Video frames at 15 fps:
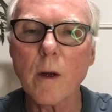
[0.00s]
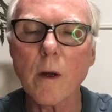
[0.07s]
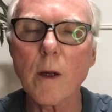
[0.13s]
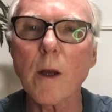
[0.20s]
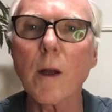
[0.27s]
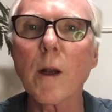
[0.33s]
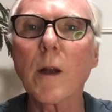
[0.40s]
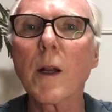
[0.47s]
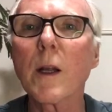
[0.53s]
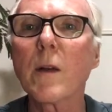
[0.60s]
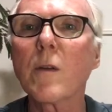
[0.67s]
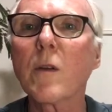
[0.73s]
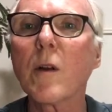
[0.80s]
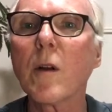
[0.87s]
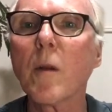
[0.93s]
Again, I'd like
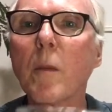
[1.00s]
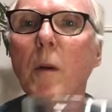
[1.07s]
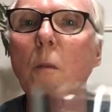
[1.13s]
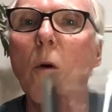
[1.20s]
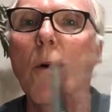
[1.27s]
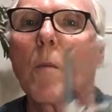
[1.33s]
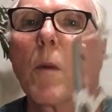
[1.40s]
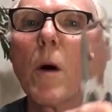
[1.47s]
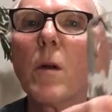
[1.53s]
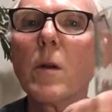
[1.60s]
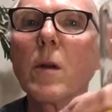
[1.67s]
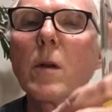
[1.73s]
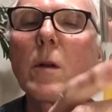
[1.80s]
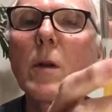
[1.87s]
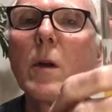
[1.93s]
to see a little bit more malt
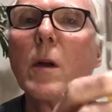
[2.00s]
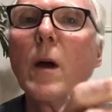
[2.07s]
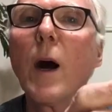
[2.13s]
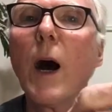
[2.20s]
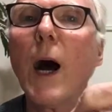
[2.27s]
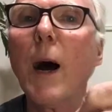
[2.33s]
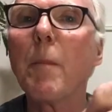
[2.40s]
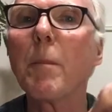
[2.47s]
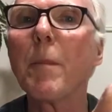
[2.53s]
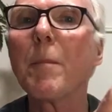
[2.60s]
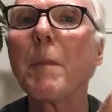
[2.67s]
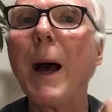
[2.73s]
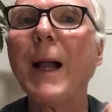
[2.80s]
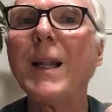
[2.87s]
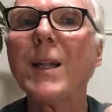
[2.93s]
hop
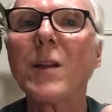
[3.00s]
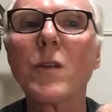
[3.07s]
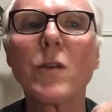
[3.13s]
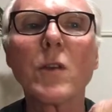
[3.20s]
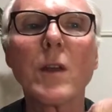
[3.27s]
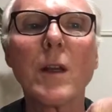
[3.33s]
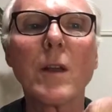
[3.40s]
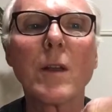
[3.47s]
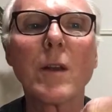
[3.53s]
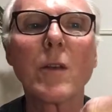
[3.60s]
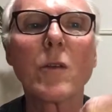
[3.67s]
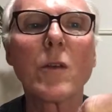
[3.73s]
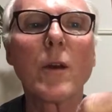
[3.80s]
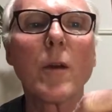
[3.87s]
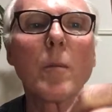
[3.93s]
balance in
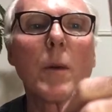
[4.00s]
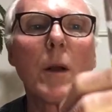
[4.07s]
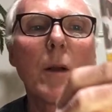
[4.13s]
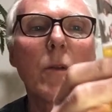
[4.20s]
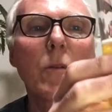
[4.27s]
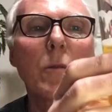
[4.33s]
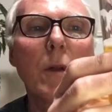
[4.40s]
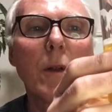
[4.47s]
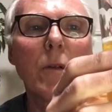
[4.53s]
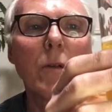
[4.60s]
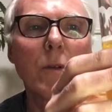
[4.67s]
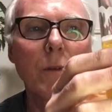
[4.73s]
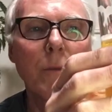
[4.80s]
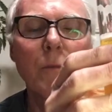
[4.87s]
this here, but it's